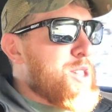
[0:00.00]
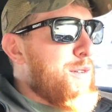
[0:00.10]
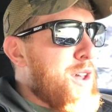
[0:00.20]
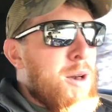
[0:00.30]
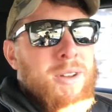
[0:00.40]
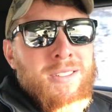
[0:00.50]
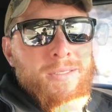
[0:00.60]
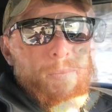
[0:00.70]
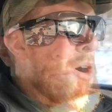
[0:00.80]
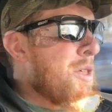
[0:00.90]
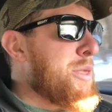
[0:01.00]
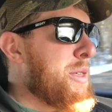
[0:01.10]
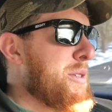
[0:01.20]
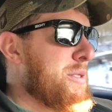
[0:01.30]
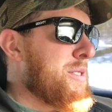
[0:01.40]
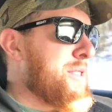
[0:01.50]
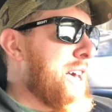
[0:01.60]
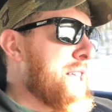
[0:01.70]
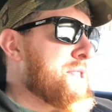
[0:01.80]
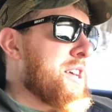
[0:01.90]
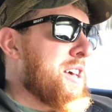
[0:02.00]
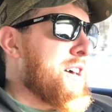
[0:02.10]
of stuff coming this month that's going